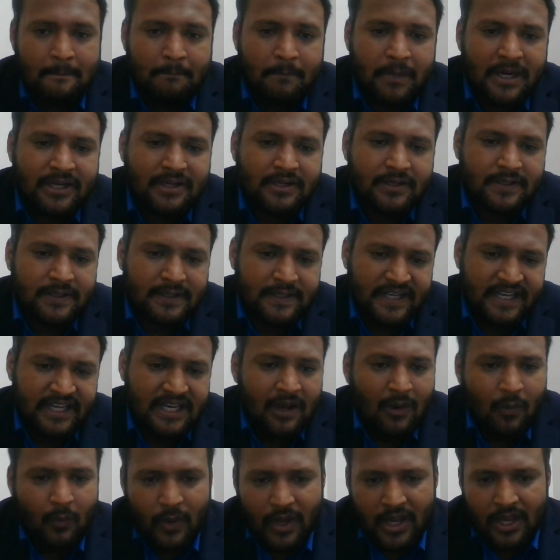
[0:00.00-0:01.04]
but
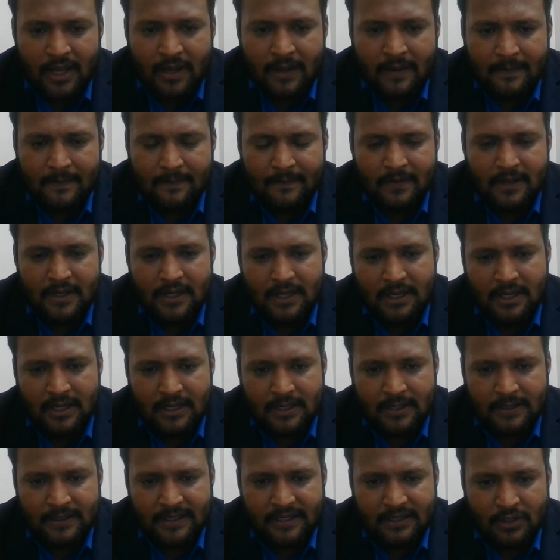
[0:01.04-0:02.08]
in a way
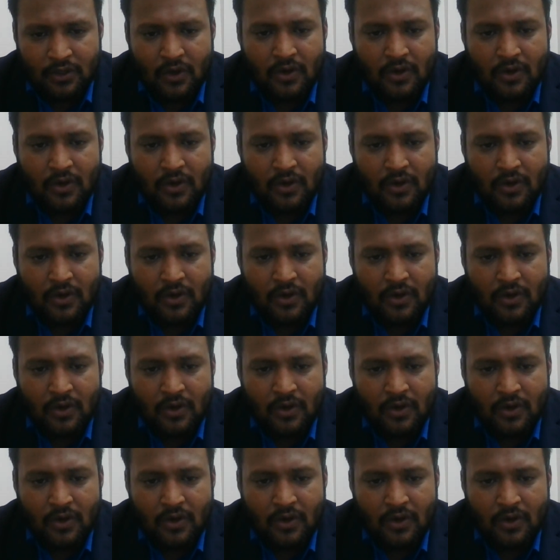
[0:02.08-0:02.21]
uh,